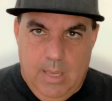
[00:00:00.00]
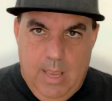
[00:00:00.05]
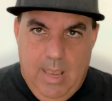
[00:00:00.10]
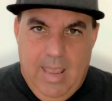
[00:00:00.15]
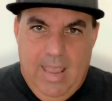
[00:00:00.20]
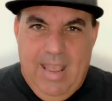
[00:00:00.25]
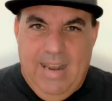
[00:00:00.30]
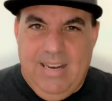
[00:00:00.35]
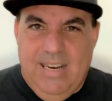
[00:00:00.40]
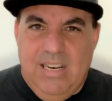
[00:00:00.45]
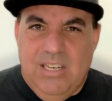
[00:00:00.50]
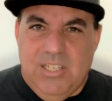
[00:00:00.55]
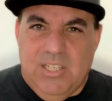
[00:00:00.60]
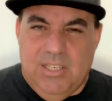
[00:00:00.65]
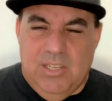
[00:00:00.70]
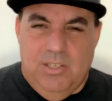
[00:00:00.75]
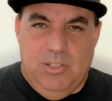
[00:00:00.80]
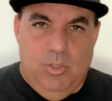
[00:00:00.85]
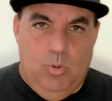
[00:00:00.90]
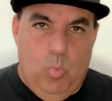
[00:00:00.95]
In each
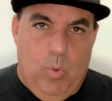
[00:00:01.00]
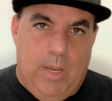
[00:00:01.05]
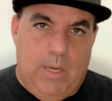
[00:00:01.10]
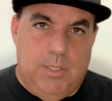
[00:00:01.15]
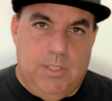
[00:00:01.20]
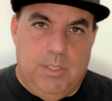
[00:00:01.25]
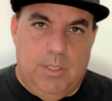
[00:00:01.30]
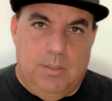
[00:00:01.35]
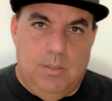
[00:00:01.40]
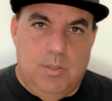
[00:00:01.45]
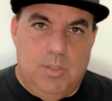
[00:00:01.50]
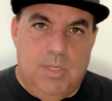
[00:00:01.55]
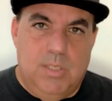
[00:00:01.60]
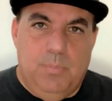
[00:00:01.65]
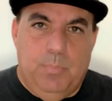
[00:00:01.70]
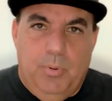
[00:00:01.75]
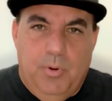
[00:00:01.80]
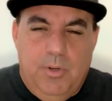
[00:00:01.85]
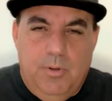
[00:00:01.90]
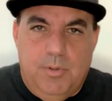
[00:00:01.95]
situation,
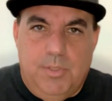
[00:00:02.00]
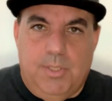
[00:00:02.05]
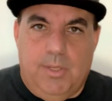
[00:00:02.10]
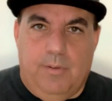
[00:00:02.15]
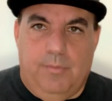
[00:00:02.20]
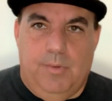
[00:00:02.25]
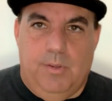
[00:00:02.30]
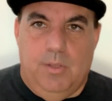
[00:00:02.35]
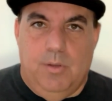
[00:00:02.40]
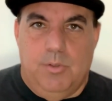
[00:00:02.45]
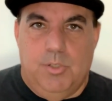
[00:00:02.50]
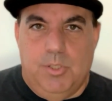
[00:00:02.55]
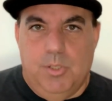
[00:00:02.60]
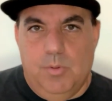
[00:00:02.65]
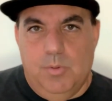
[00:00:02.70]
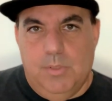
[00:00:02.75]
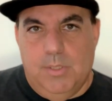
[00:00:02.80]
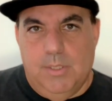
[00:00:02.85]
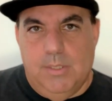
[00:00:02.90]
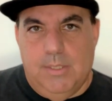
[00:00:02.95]
just put yourself in those
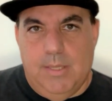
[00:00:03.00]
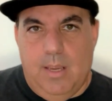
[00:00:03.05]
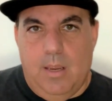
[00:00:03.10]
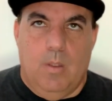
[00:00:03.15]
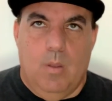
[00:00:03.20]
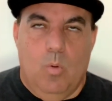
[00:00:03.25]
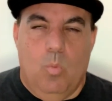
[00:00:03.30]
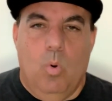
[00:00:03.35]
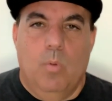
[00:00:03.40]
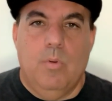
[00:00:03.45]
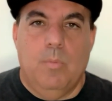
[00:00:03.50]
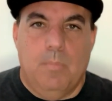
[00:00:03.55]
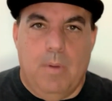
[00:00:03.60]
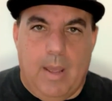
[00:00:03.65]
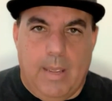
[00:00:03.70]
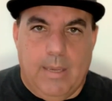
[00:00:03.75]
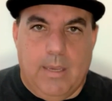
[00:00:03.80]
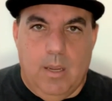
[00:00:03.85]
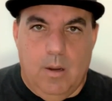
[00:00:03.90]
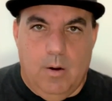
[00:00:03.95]
shoes and say, what would
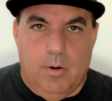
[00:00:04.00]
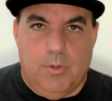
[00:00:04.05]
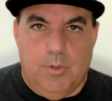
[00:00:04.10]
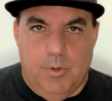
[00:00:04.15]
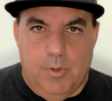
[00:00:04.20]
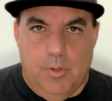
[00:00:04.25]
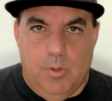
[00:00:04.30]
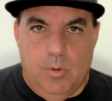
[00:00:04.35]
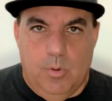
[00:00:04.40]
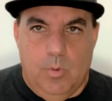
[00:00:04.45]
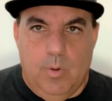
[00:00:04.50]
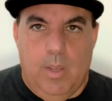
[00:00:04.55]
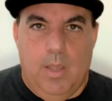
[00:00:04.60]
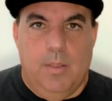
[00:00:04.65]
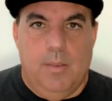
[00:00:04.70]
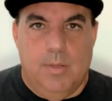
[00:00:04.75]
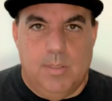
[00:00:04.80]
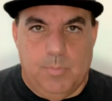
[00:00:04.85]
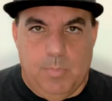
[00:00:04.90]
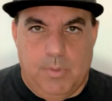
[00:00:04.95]
my character do
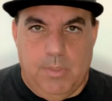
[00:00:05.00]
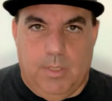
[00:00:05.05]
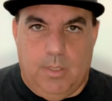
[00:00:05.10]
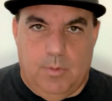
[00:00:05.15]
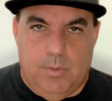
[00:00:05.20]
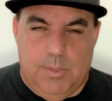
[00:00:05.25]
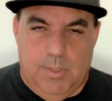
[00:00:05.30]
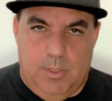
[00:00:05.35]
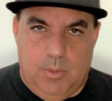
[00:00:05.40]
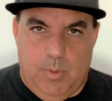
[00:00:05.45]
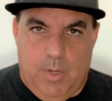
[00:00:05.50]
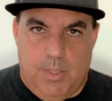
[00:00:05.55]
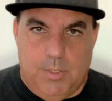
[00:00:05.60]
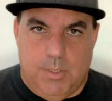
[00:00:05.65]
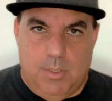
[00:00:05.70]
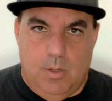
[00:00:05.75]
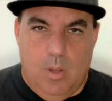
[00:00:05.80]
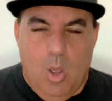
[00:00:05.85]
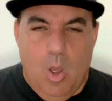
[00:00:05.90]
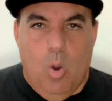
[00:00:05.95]
in this particular
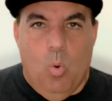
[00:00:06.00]
situation?